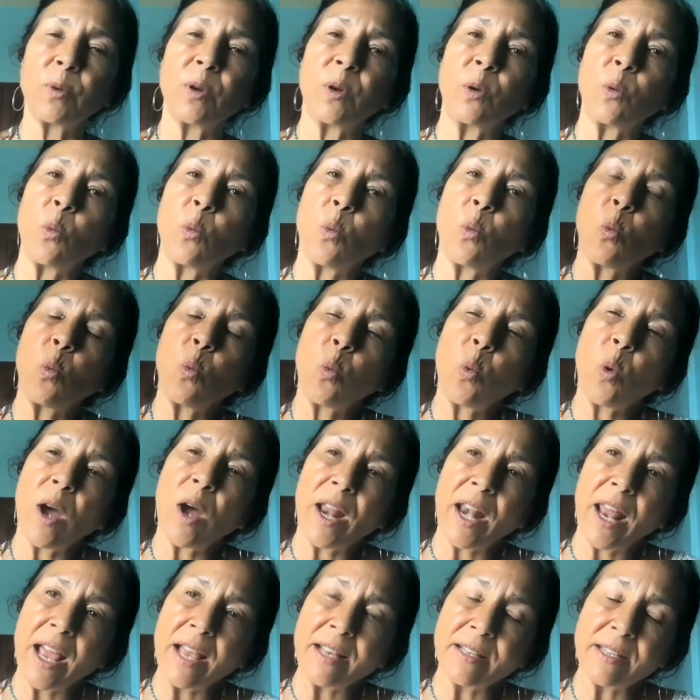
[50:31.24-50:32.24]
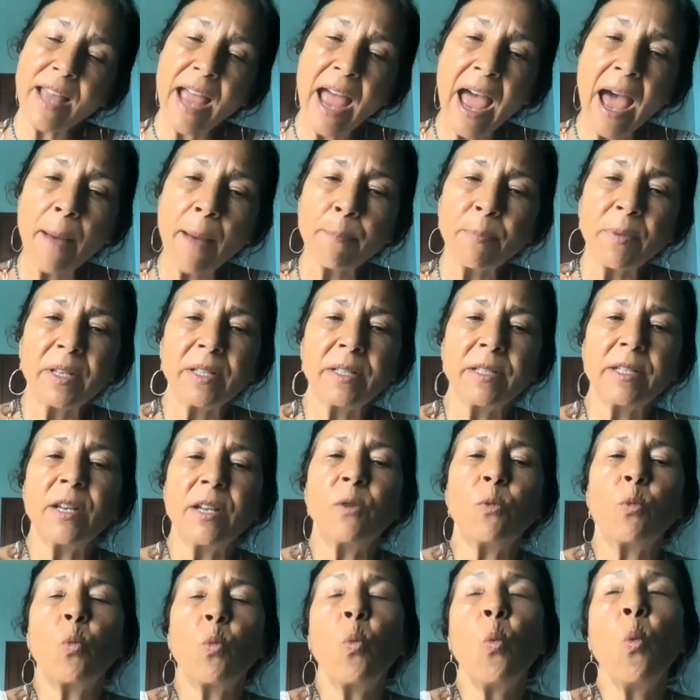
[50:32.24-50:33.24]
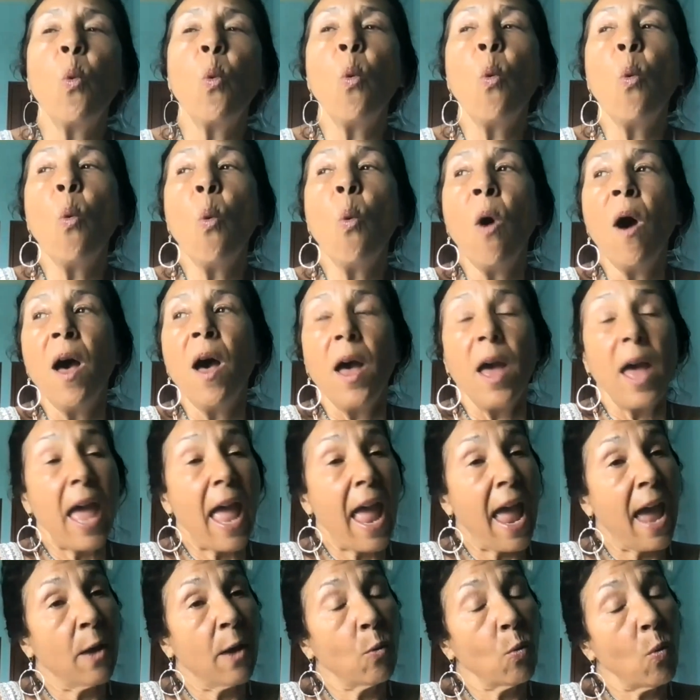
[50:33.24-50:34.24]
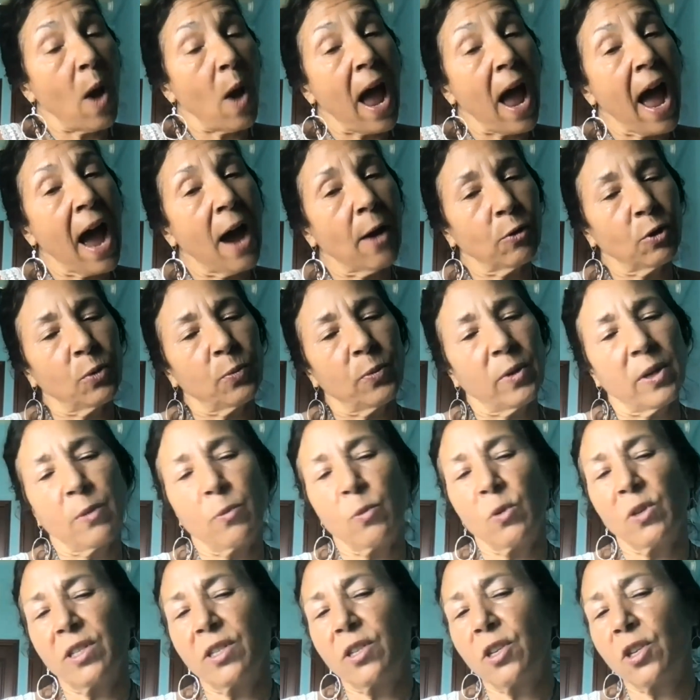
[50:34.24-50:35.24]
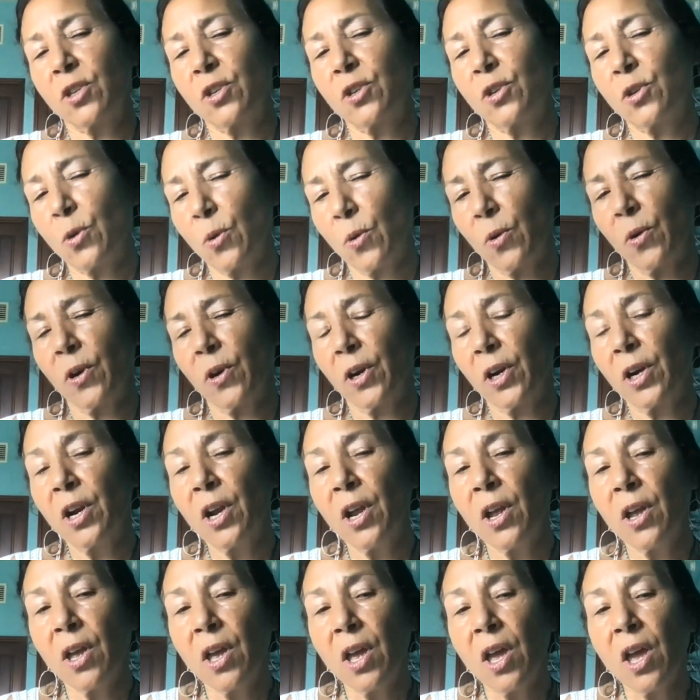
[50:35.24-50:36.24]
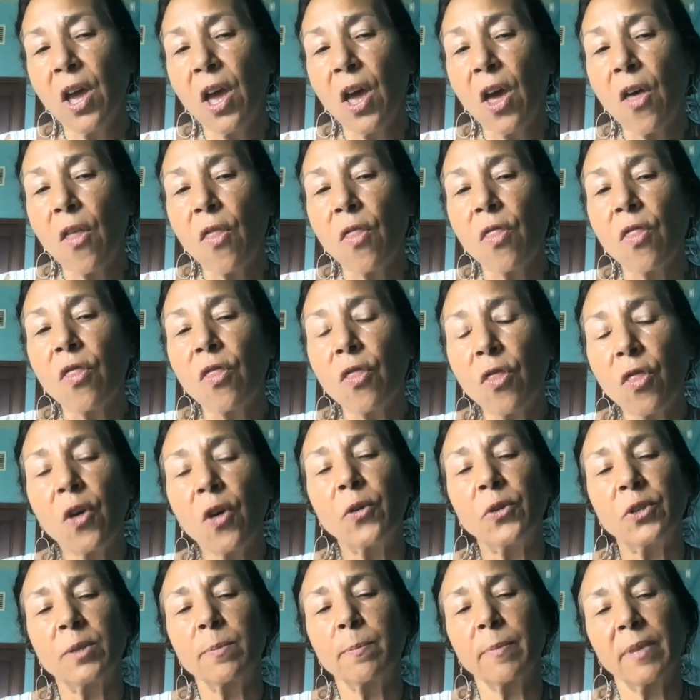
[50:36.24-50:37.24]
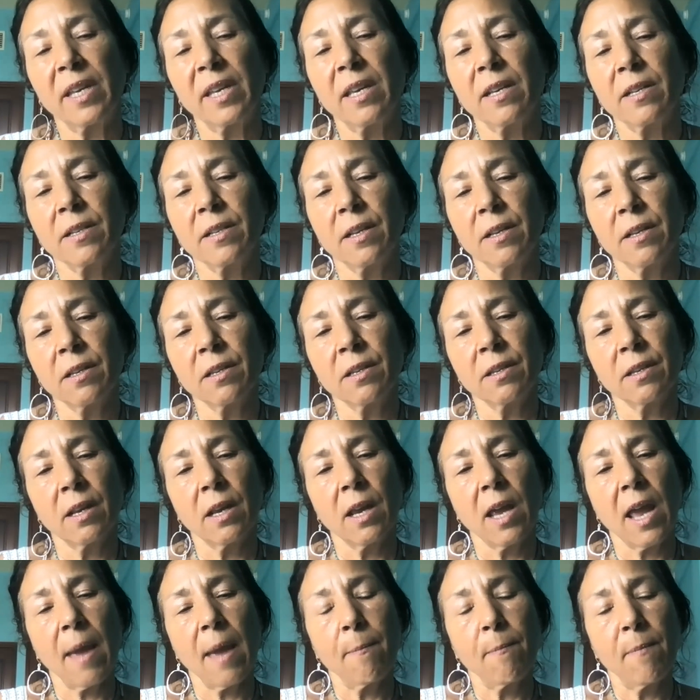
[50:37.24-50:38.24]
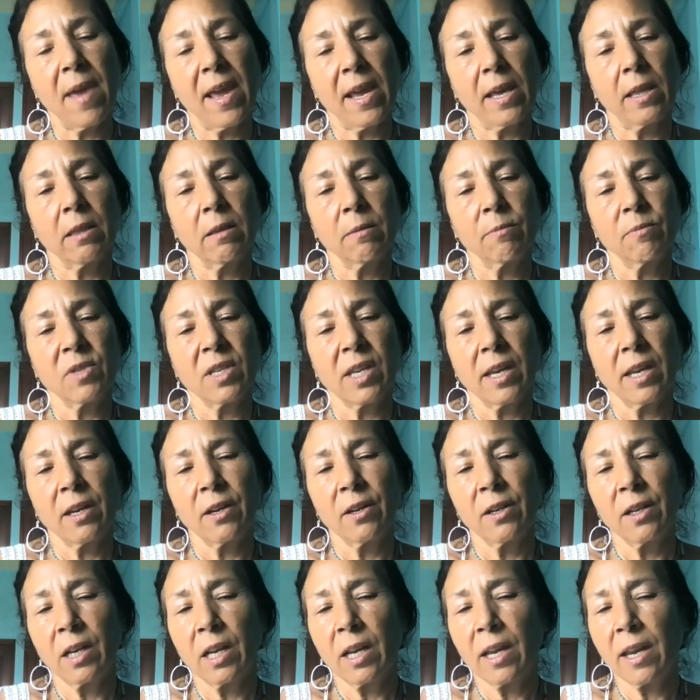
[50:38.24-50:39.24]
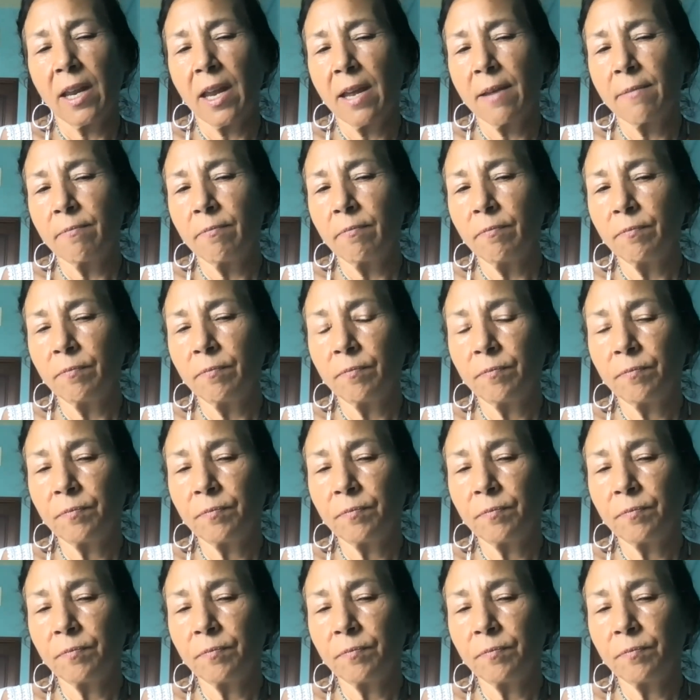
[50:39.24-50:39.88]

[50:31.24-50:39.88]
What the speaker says: in what has happened and how do we restore those places and make them sacred again.